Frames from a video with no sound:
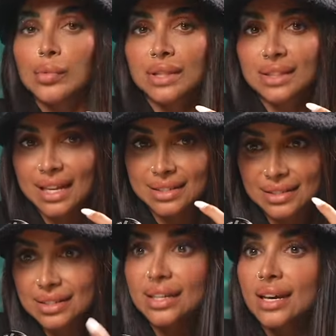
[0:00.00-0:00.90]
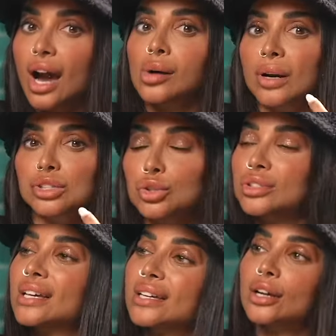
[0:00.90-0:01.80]
And when they see how much you
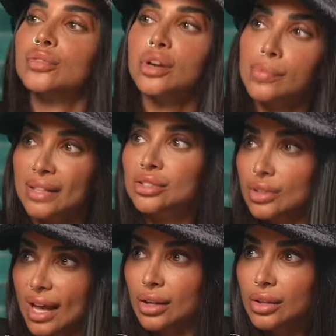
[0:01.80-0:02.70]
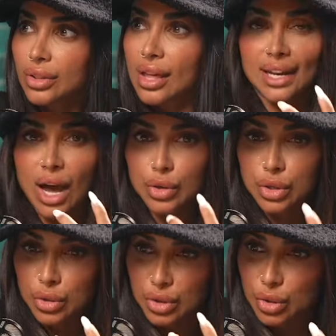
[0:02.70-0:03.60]
take care of your mental mental health and how
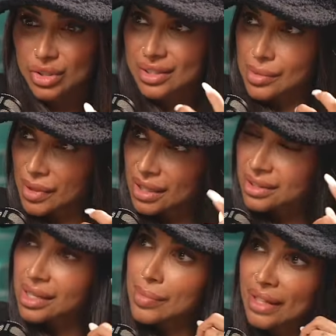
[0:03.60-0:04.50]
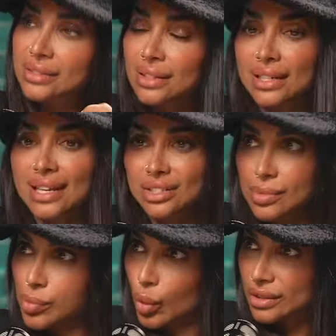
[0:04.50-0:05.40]
your stability mentally is
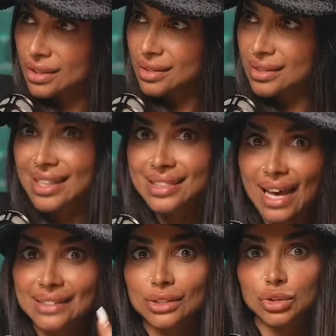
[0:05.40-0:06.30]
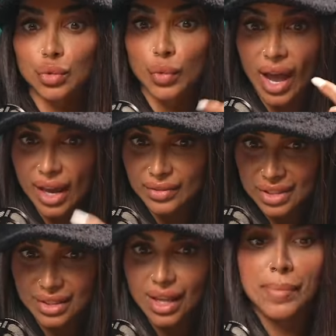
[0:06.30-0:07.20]
important, and that
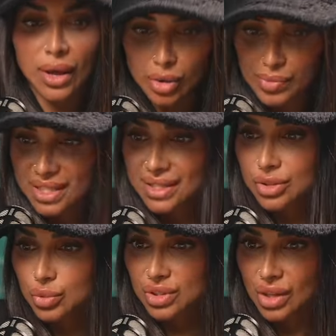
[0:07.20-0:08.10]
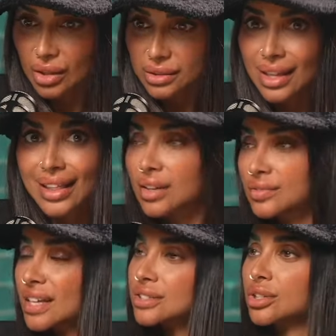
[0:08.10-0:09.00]
derives a better business result, they
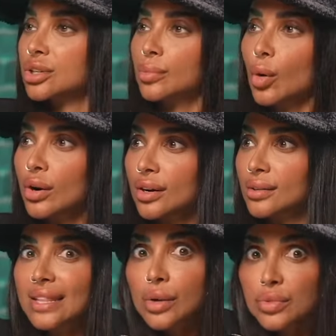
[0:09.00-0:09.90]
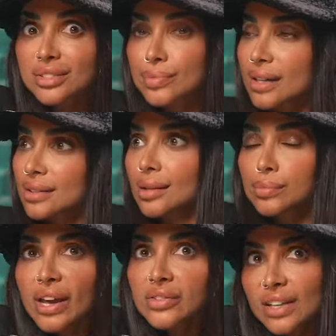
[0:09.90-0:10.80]
invest in you more. And they respect that.
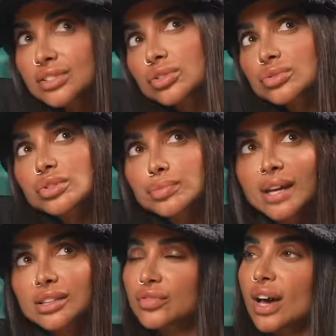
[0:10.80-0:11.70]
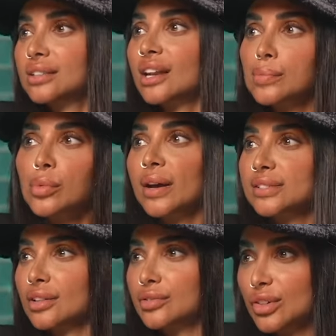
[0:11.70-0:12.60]
My investors respect the fact that I put
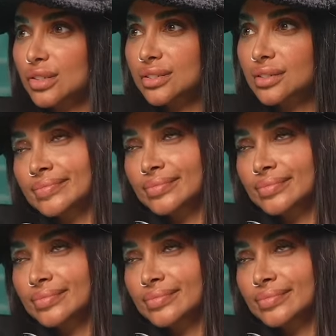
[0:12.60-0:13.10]
myself first.